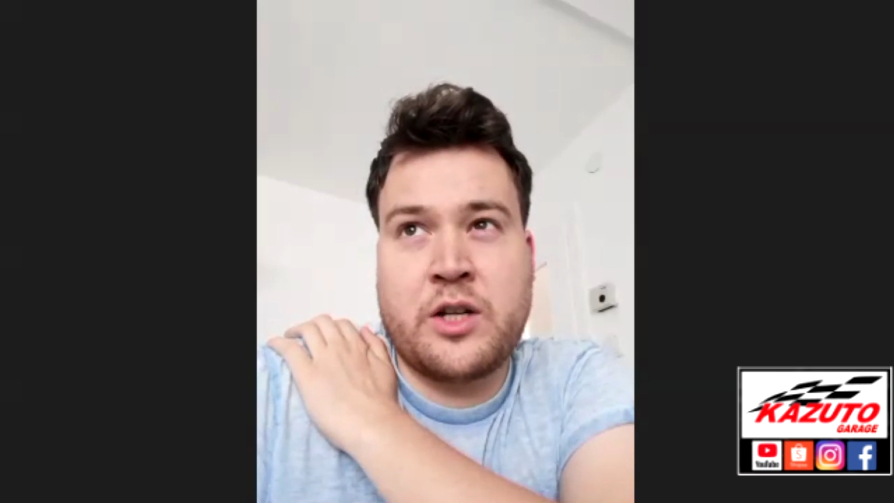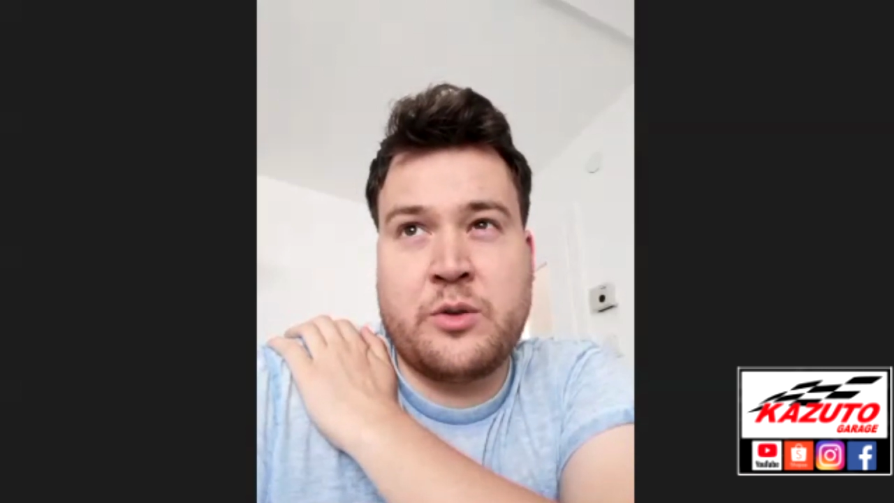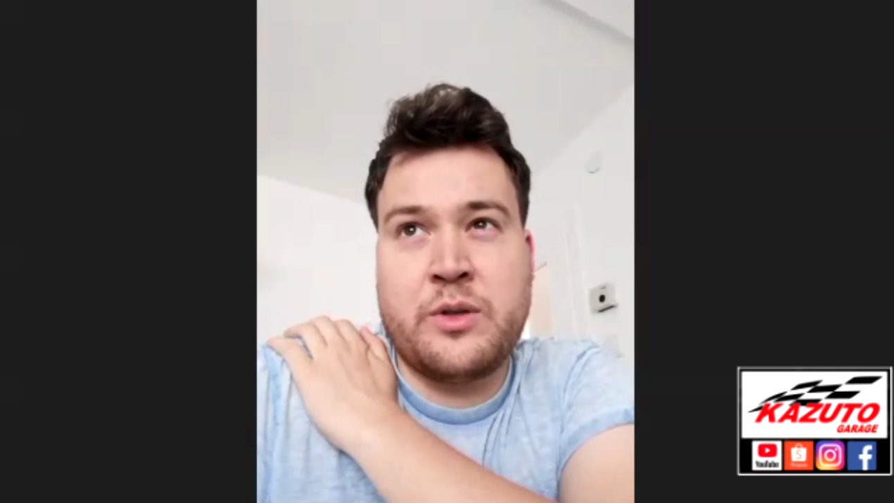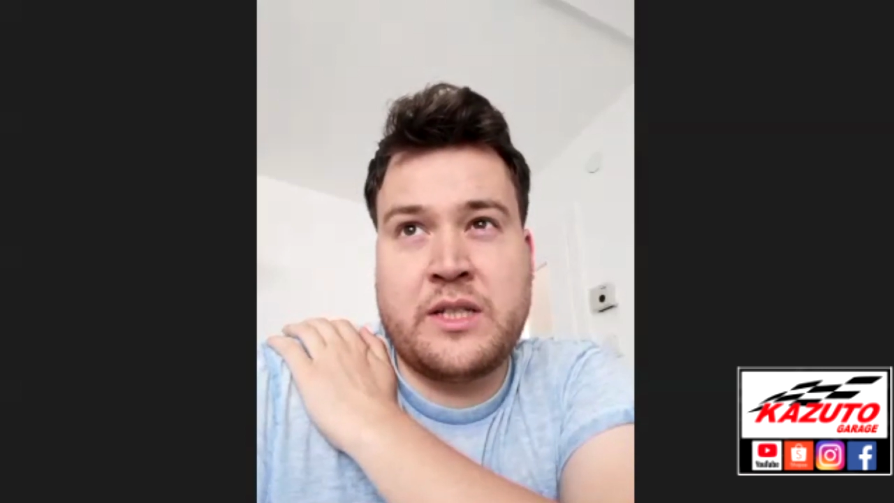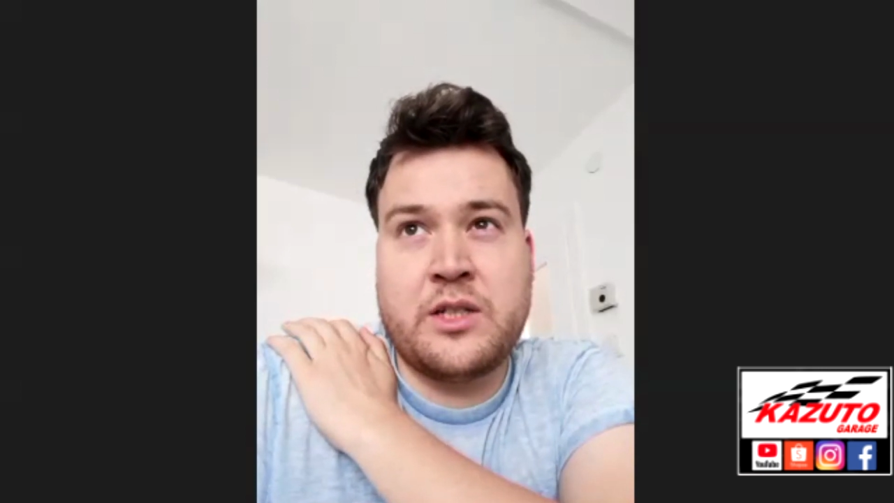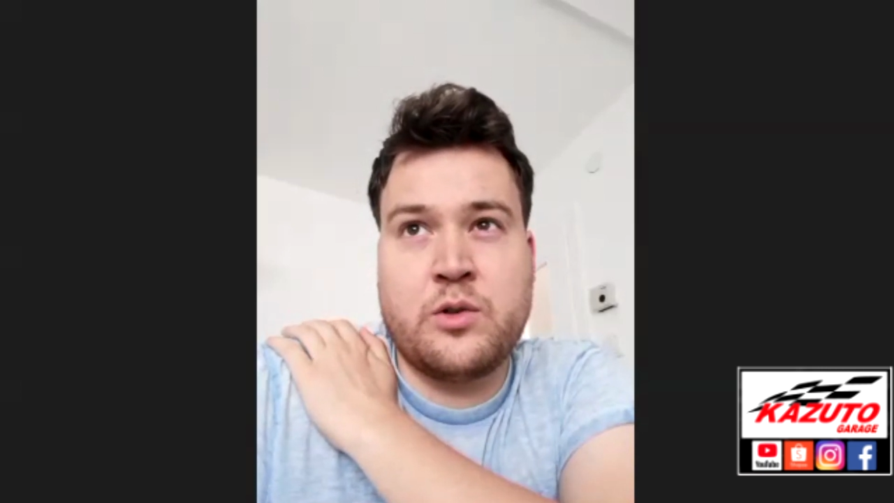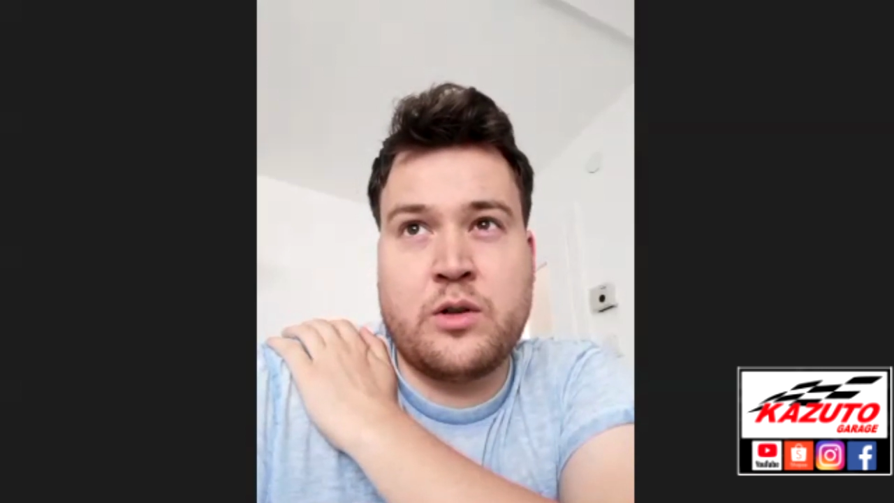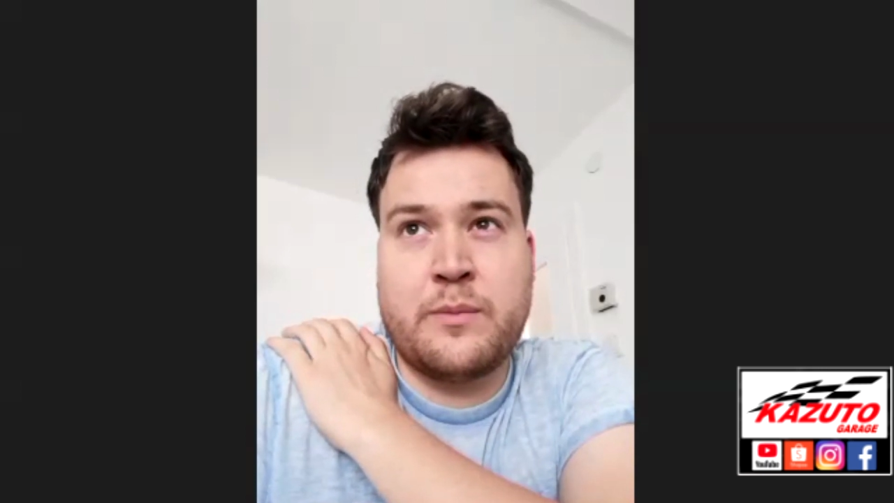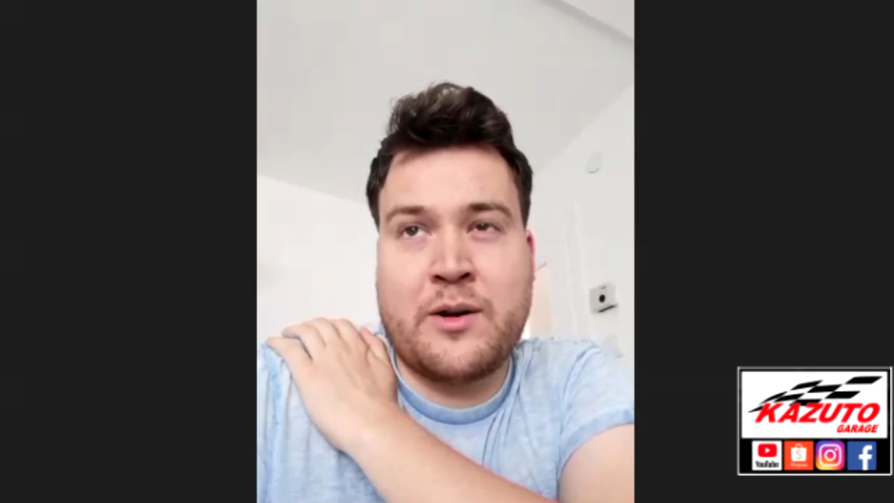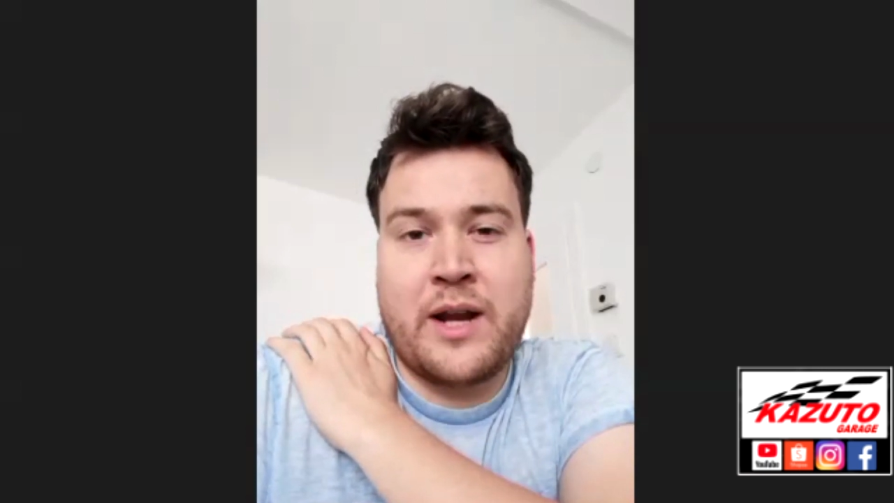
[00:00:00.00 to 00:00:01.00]
you need to
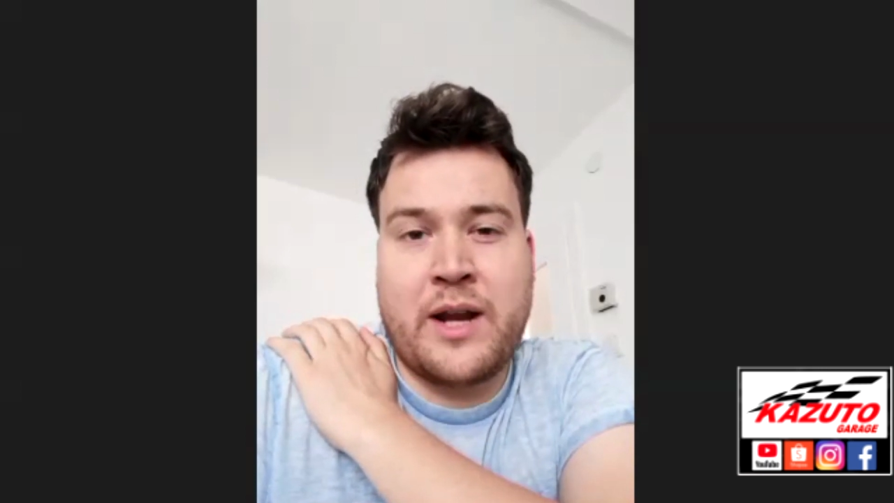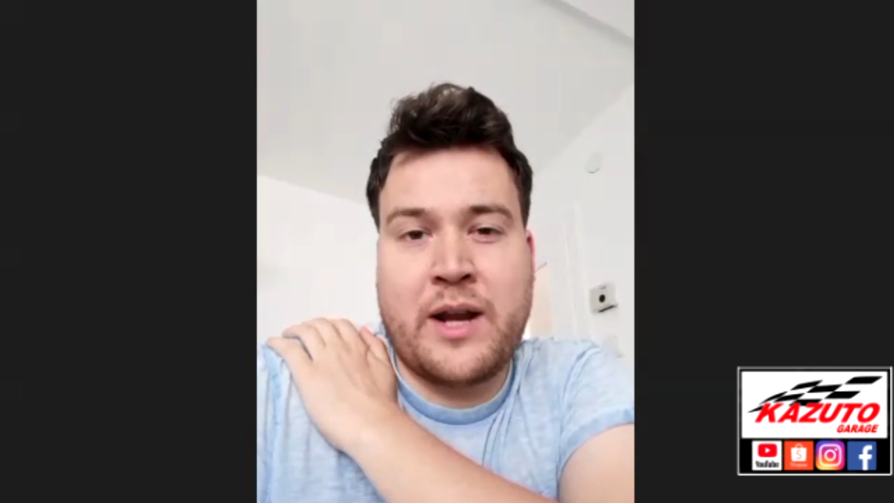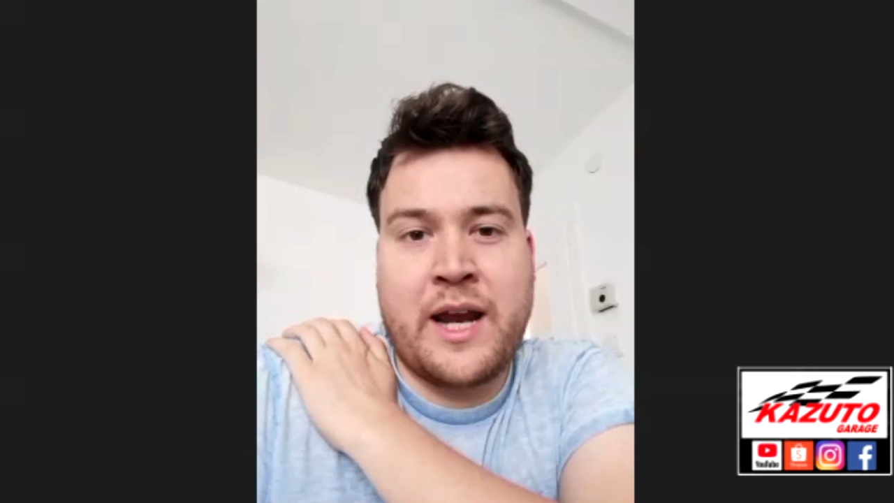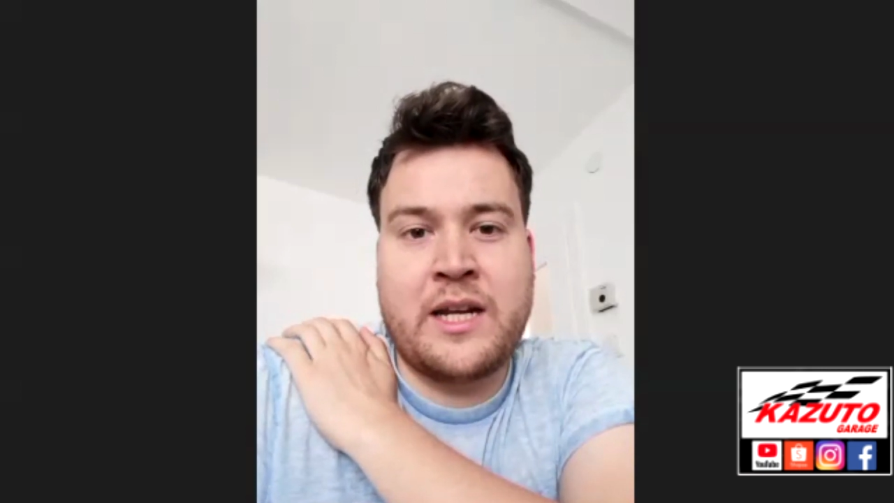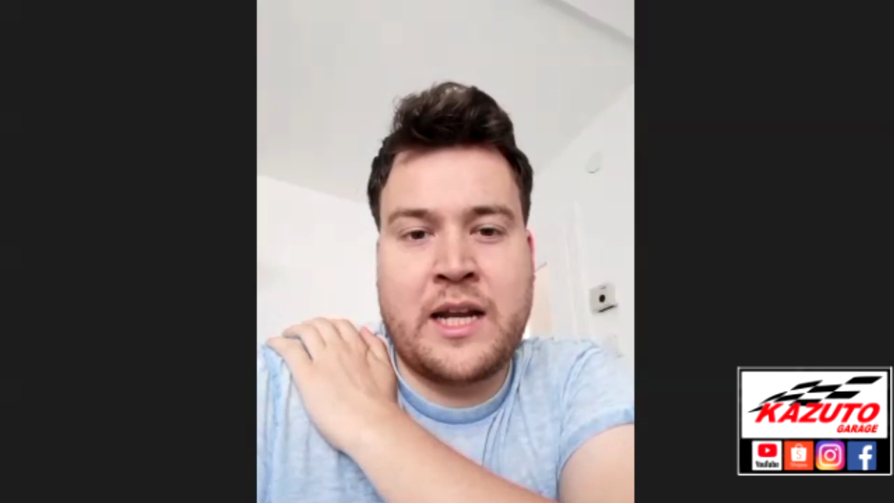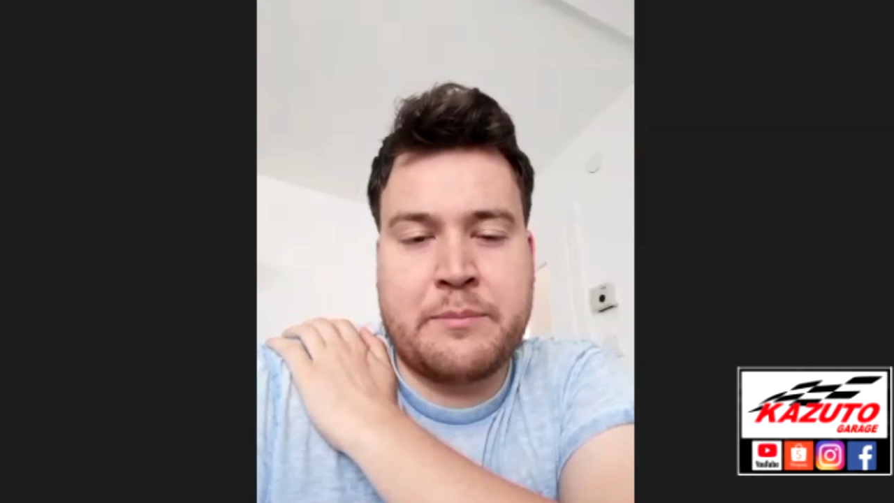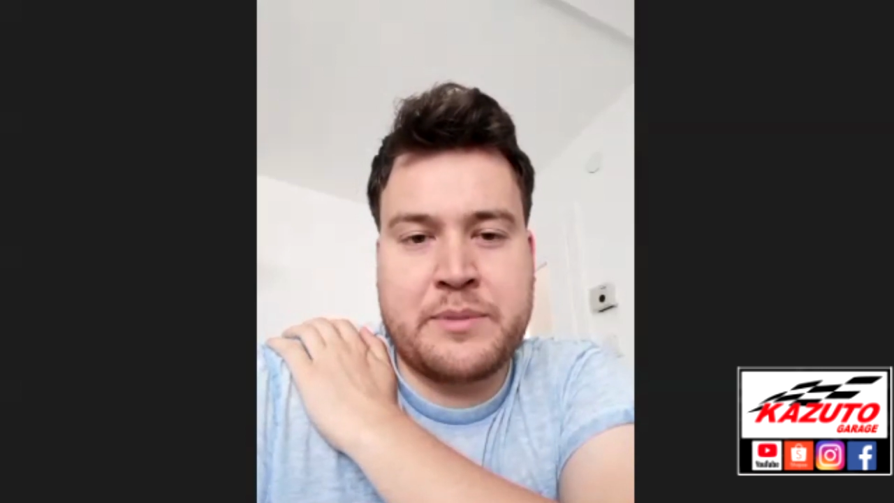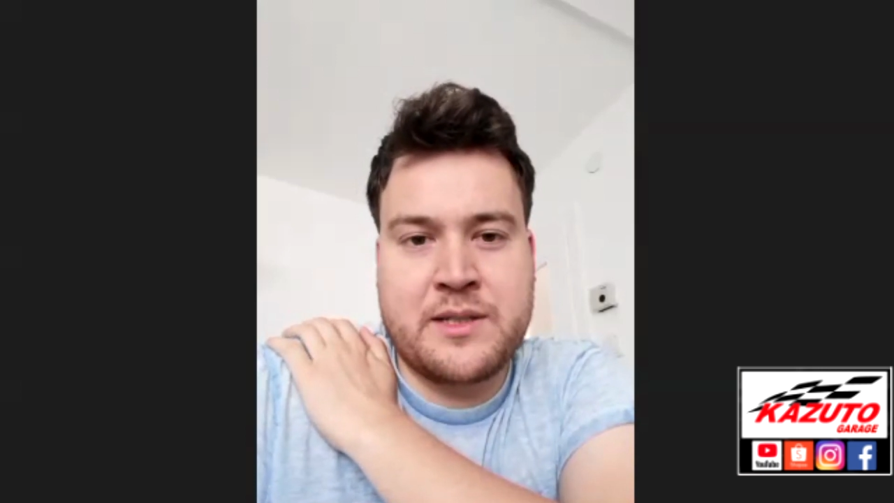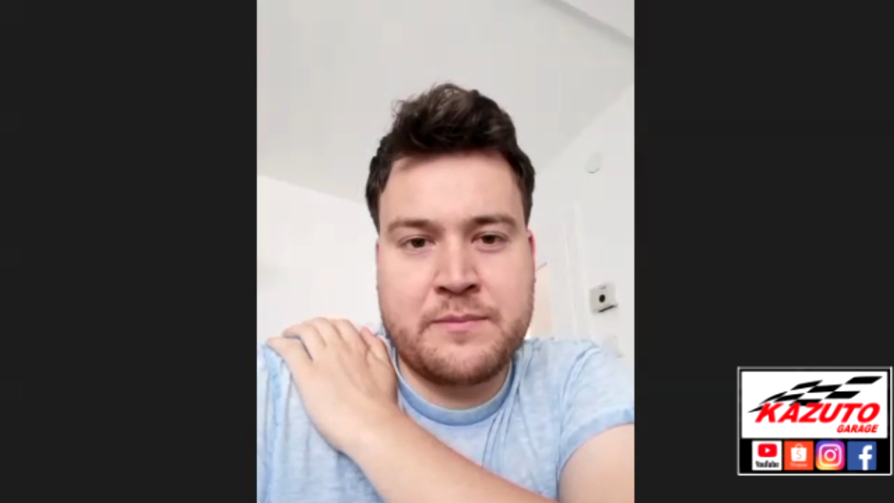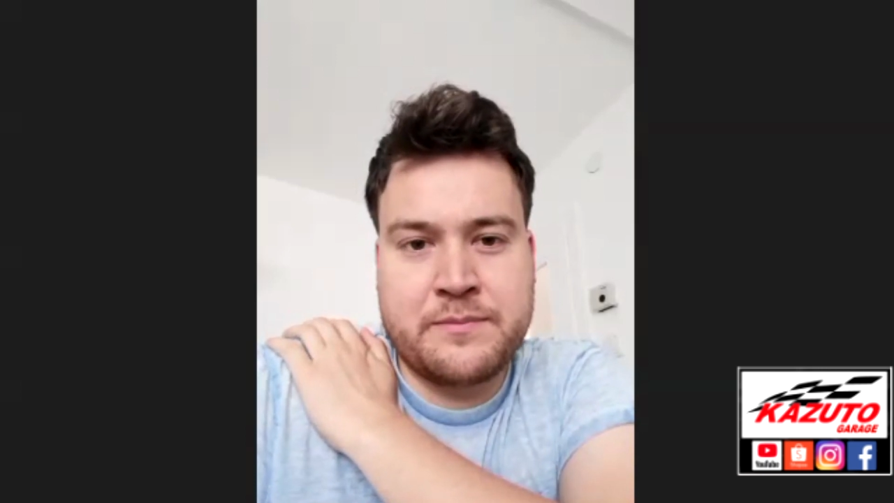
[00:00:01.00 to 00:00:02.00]
do about 80
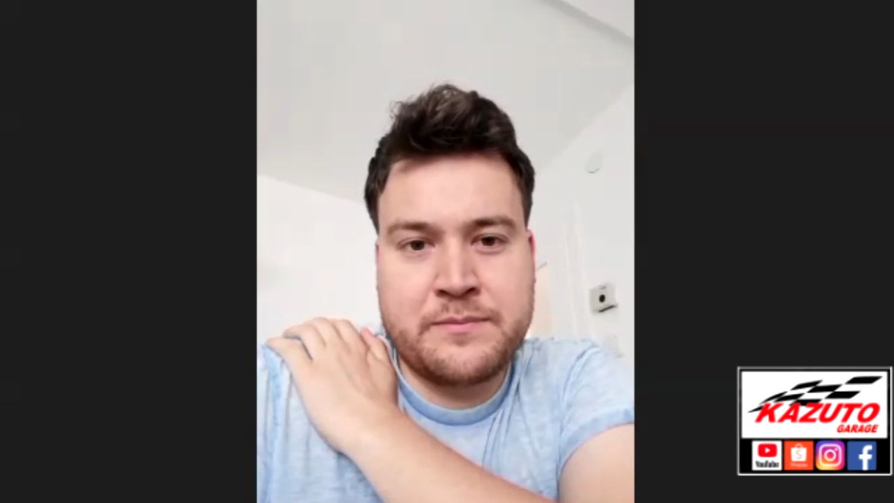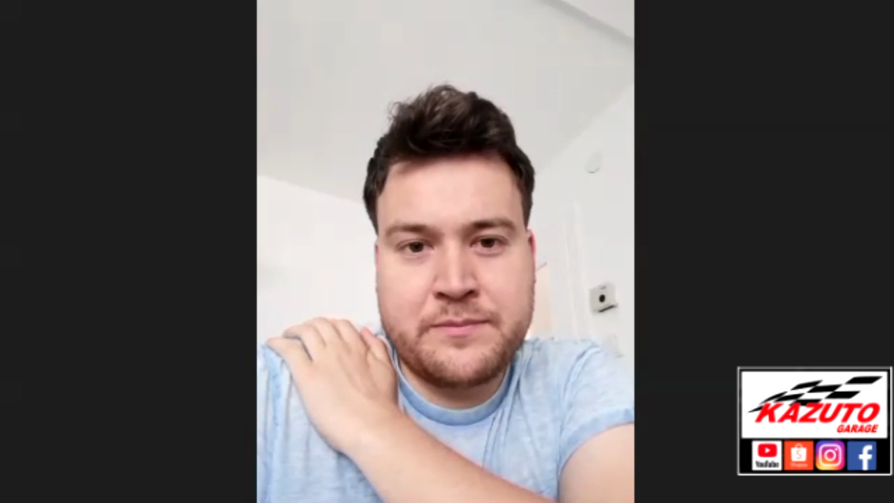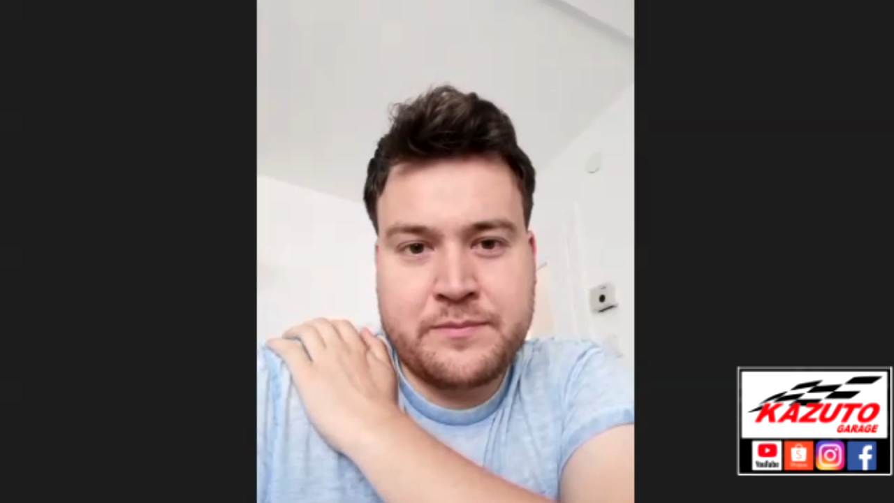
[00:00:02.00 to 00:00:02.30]
laps.